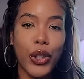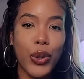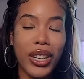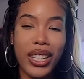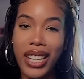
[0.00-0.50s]

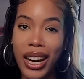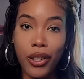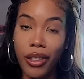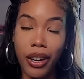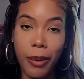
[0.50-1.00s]
You can change
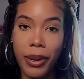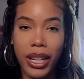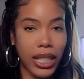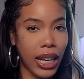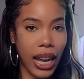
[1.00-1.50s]
your
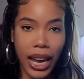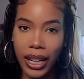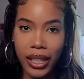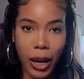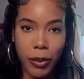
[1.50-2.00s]
therapist
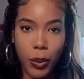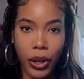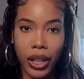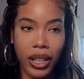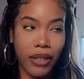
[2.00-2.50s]
anytime you
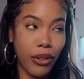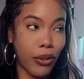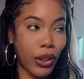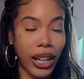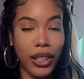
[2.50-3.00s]
want. If you
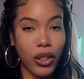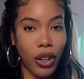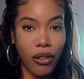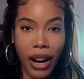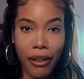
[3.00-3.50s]
feel like it's
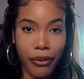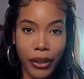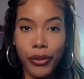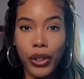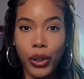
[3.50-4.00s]
not a right
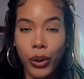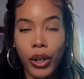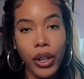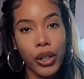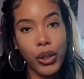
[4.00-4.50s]
fit for
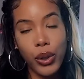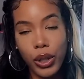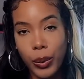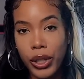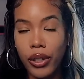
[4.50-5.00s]
you, you can
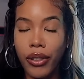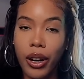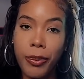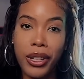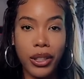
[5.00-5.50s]
switch your
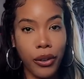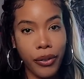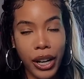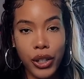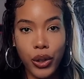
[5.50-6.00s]
therapist or
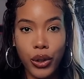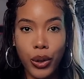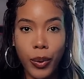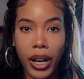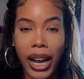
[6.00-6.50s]
find you a
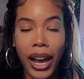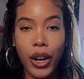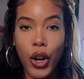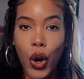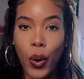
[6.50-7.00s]
new one at
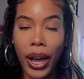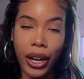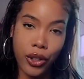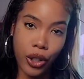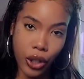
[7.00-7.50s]
no extra